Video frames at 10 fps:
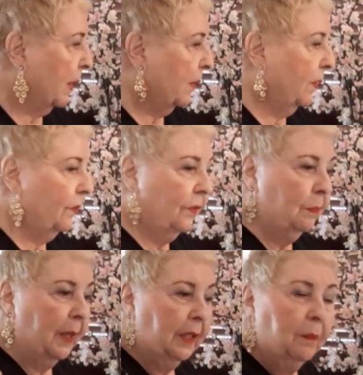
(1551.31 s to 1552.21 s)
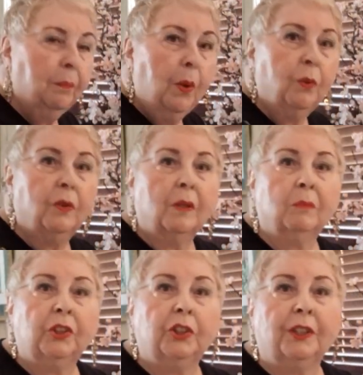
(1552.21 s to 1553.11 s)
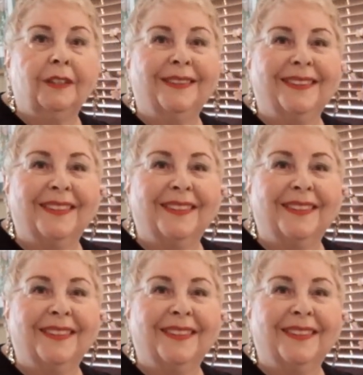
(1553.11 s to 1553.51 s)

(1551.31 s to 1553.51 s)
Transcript: This is my composing machine.